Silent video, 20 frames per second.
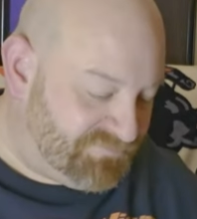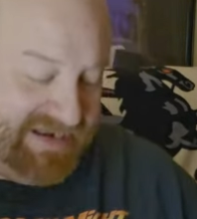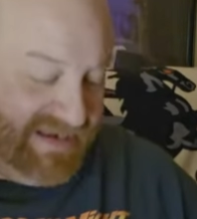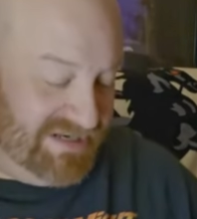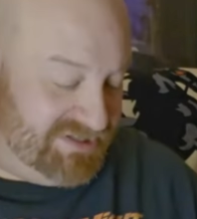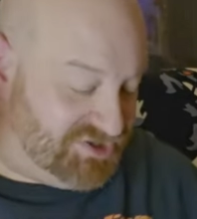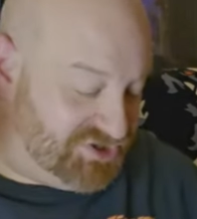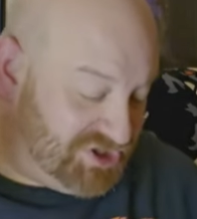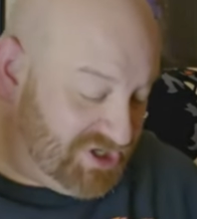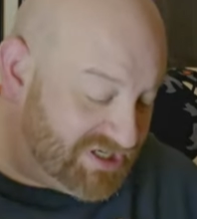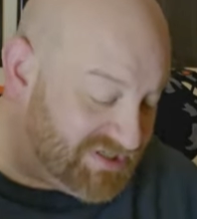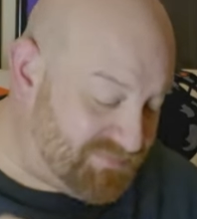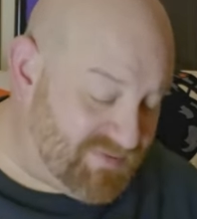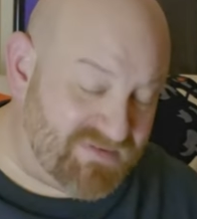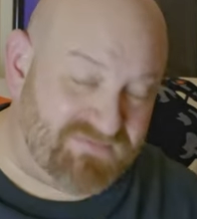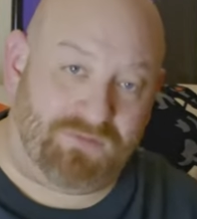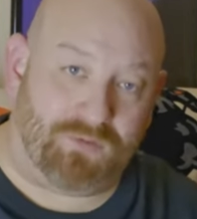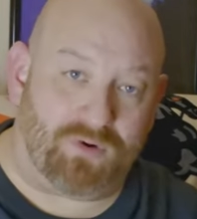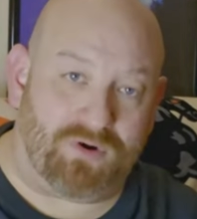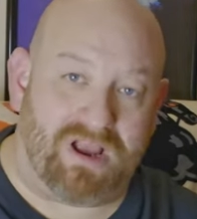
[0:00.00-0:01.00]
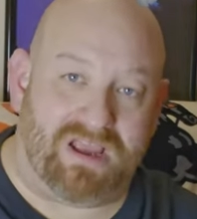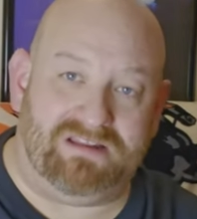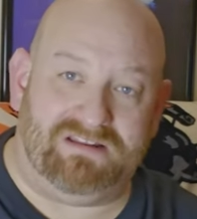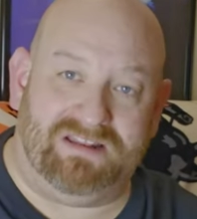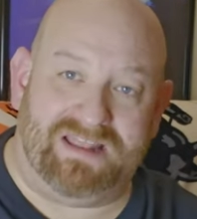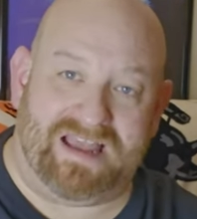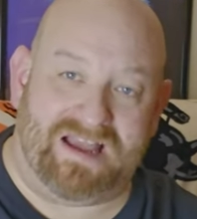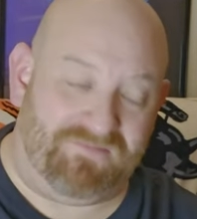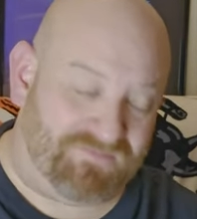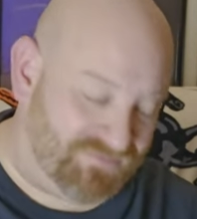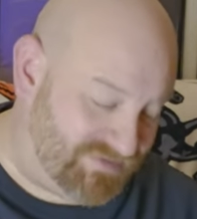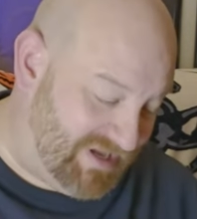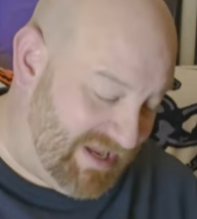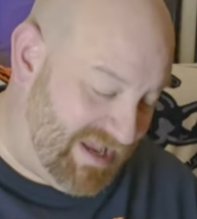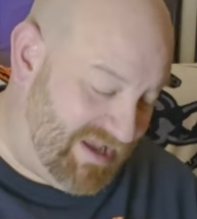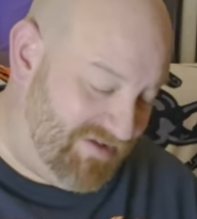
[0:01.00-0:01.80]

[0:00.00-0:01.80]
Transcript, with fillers: And then just before I left,